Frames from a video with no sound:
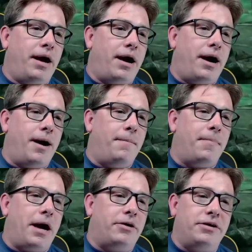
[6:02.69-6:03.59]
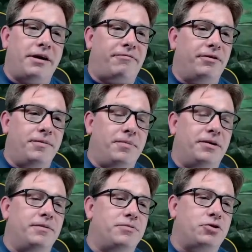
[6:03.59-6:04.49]
I could definitely build
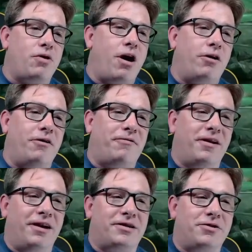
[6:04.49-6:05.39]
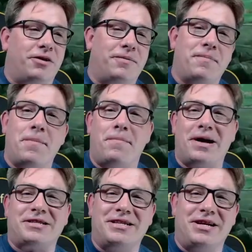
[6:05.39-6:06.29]
him stronger if I took my
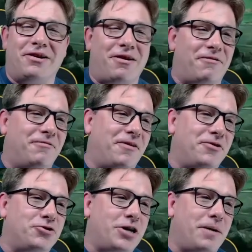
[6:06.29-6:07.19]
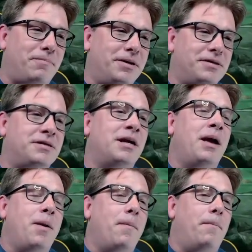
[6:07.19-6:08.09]
best gear off of other champions,
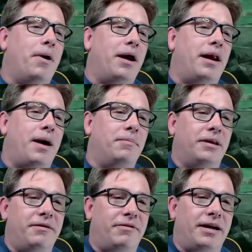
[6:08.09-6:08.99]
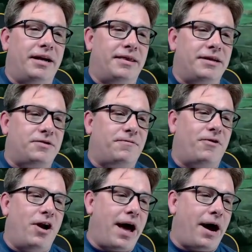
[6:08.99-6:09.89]
but I'm leaving it at this for
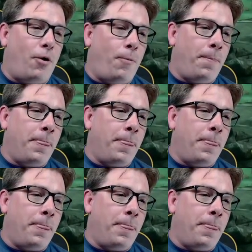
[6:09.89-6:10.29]
now,